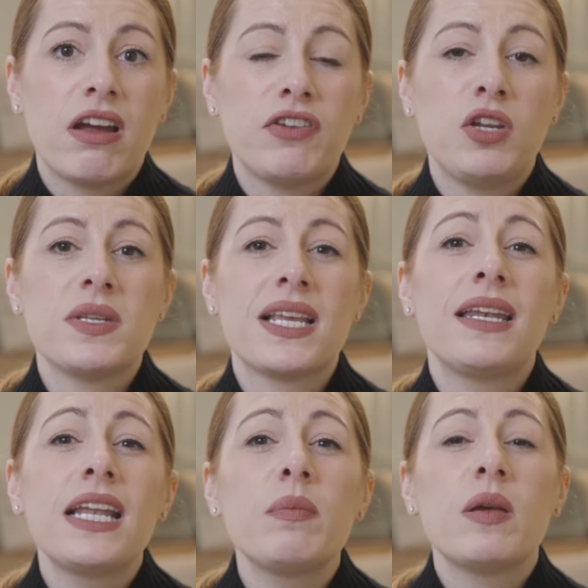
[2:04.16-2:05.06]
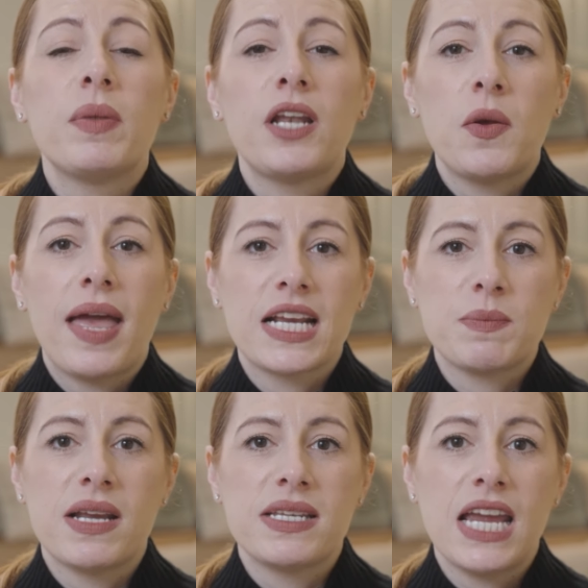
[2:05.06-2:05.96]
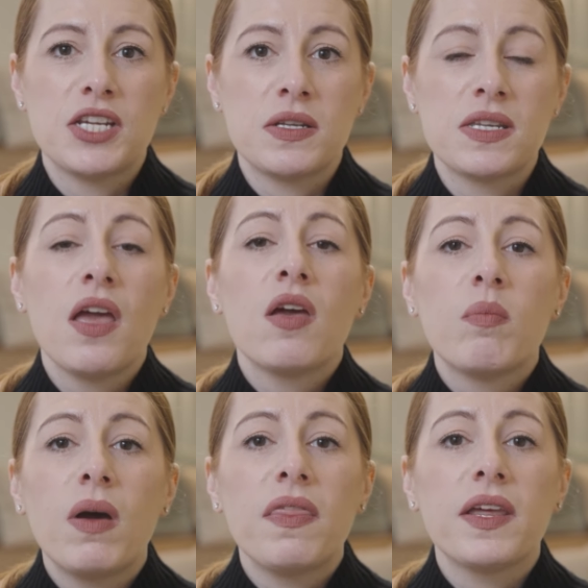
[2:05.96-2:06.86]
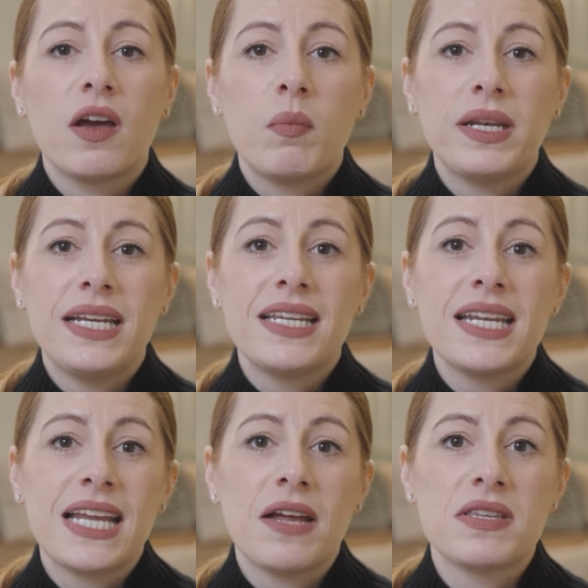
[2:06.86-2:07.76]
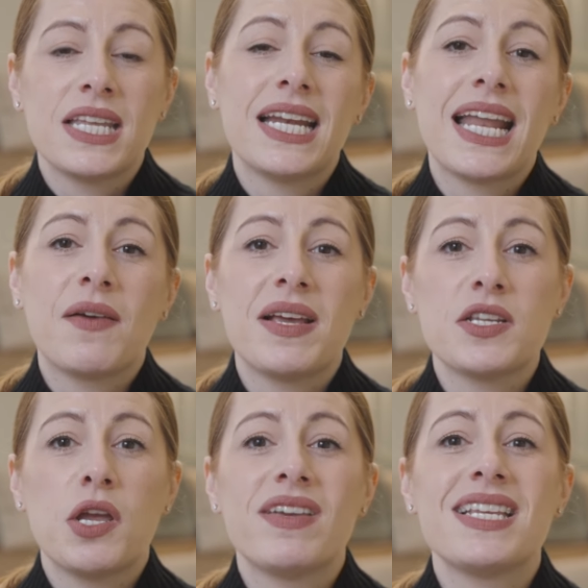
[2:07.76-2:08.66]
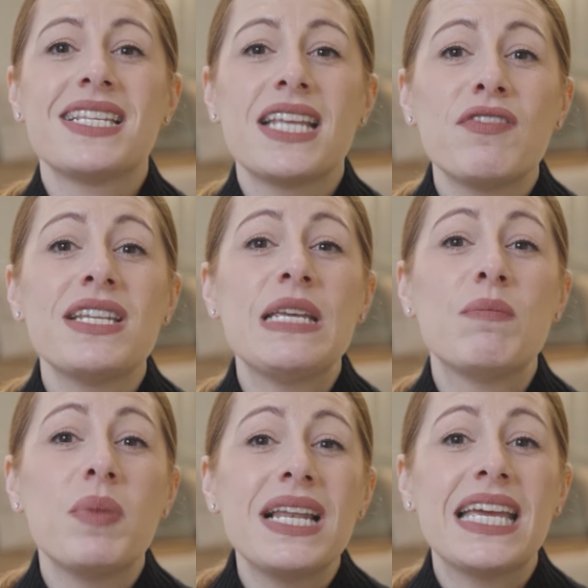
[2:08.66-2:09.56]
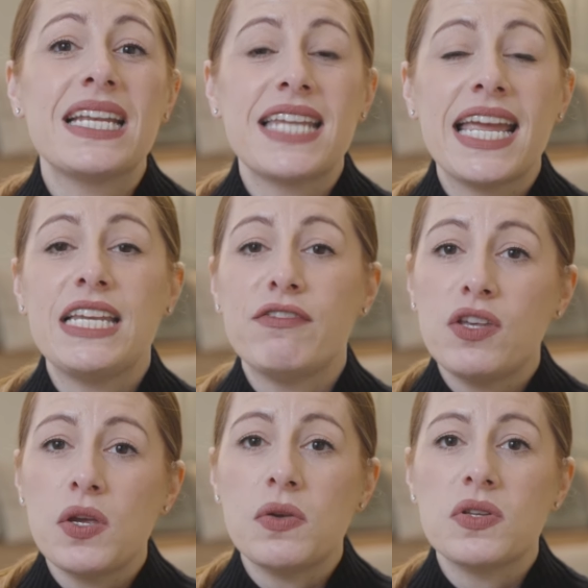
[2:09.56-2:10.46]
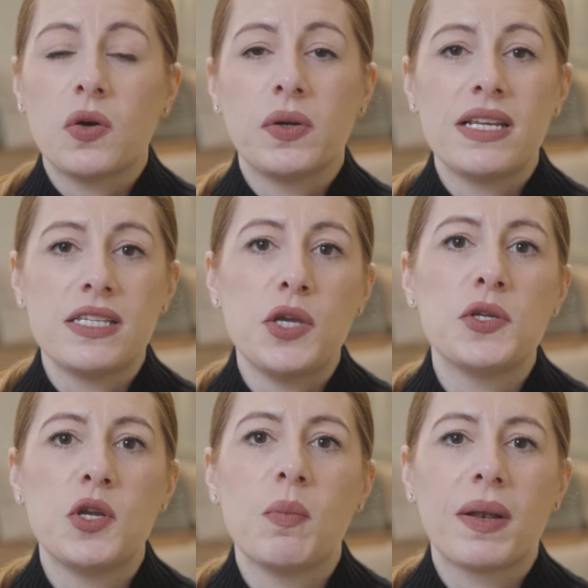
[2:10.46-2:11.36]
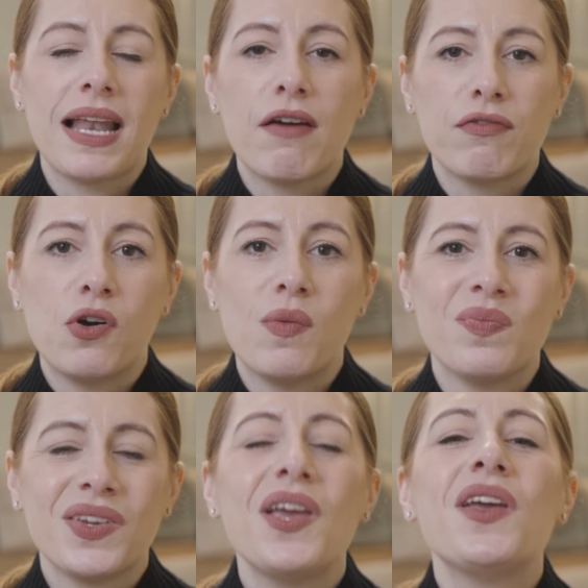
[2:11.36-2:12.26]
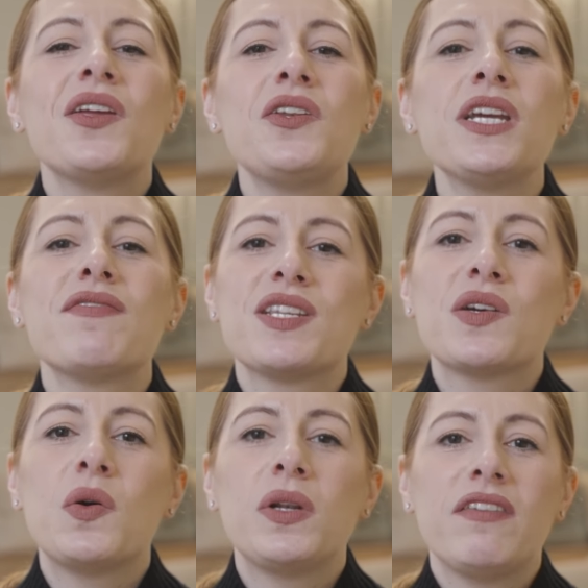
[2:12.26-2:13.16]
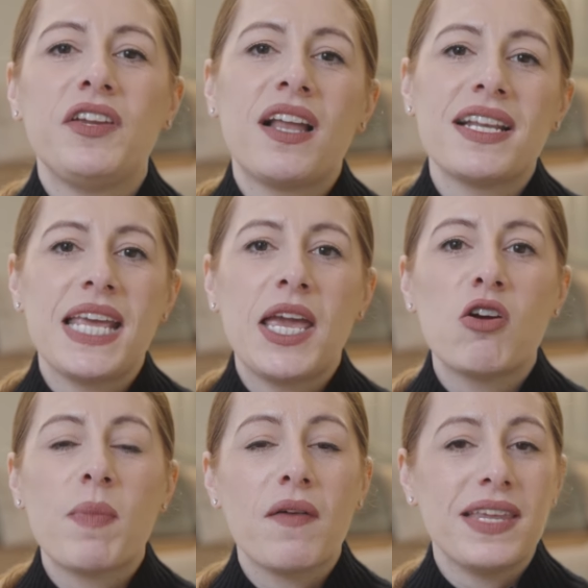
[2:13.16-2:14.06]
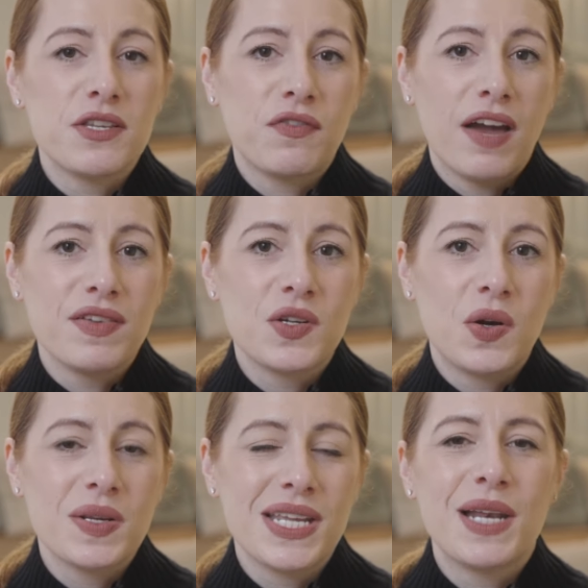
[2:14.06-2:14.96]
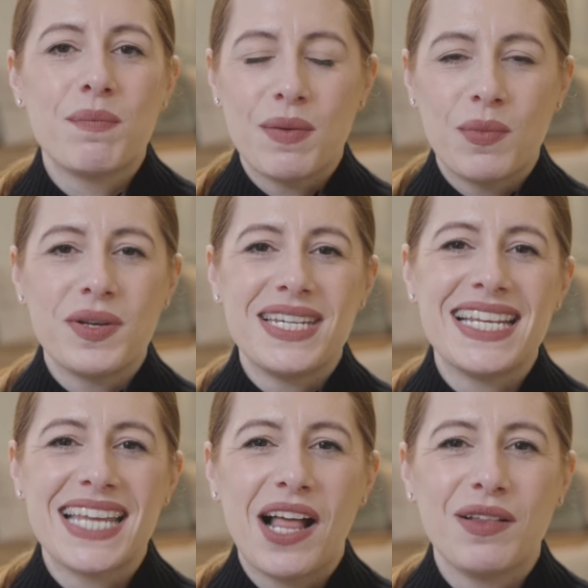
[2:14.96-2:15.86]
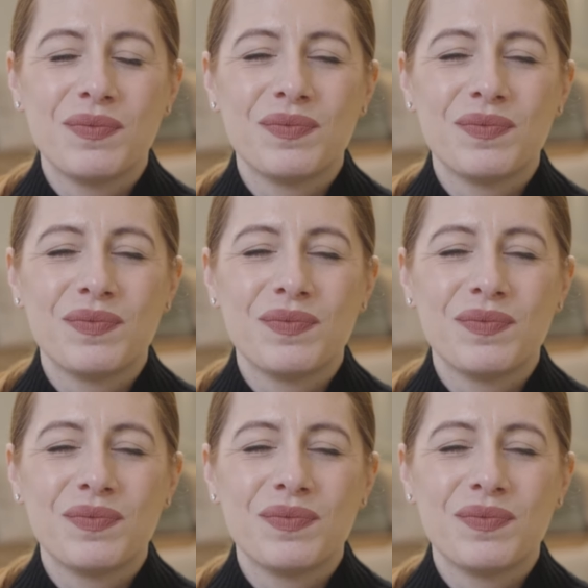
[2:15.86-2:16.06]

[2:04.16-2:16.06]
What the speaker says: revenue was a little bit below expectations, but the company did announce that it now has over 70 billion daily views on its YouTube platform. Do give us a call if you'd like to hear about these five stocks in a bit more detail.